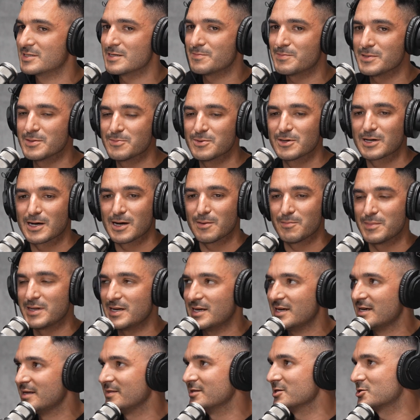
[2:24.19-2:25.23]
see people coming
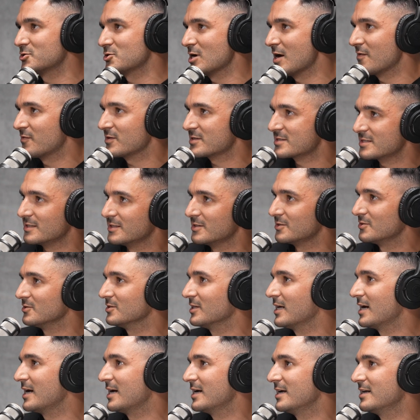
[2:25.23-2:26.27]
in, the traffic's a little
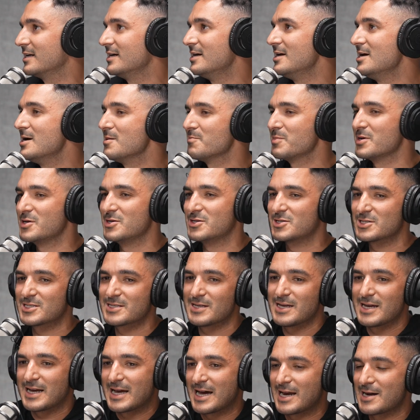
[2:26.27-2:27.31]
light, but
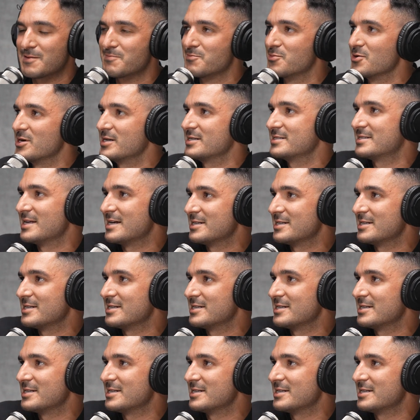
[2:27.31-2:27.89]
it kind of brings